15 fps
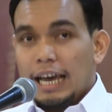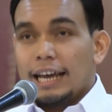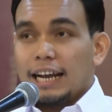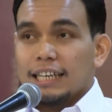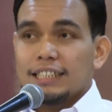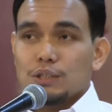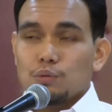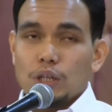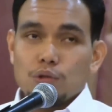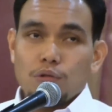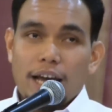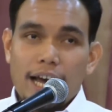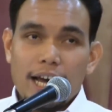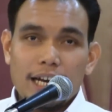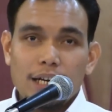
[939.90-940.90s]
And I just want
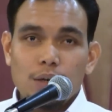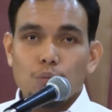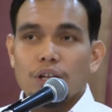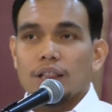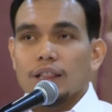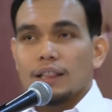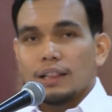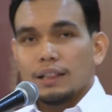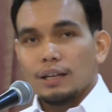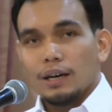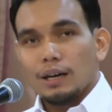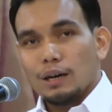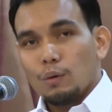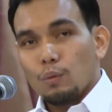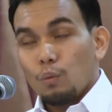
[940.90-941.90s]
to end with
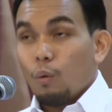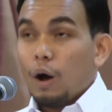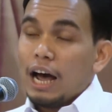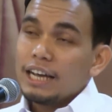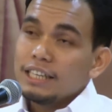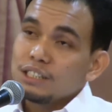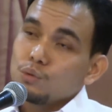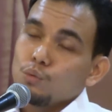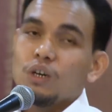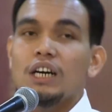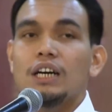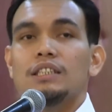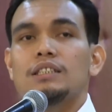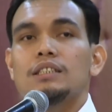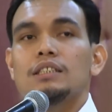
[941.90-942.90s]
the wise
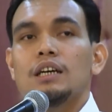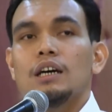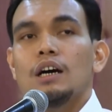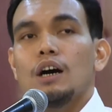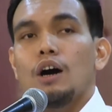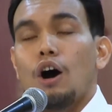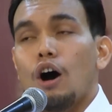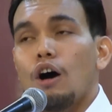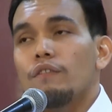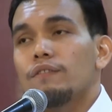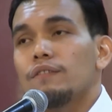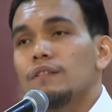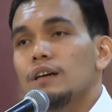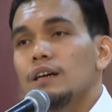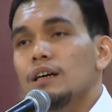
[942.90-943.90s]
words of
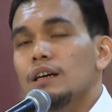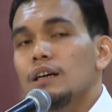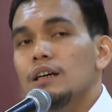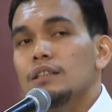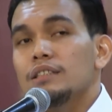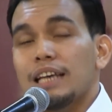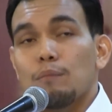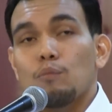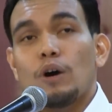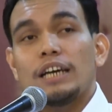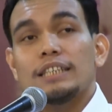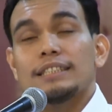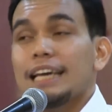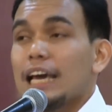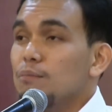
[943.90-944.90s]

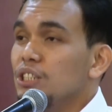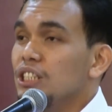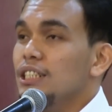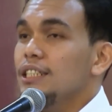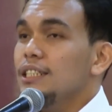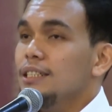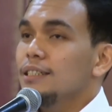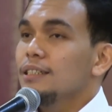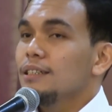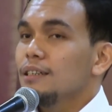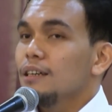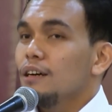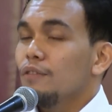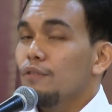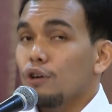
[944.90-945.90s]
Samwise Gamgee
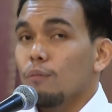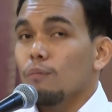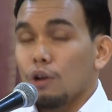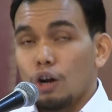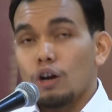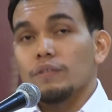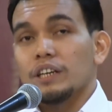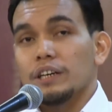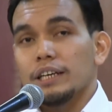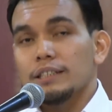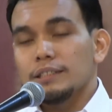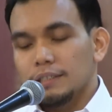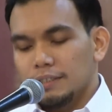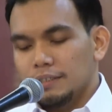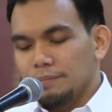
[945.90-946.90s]
from Lord of the
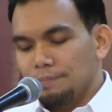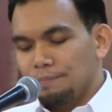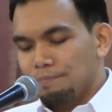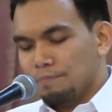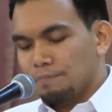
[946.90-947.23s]
Rings.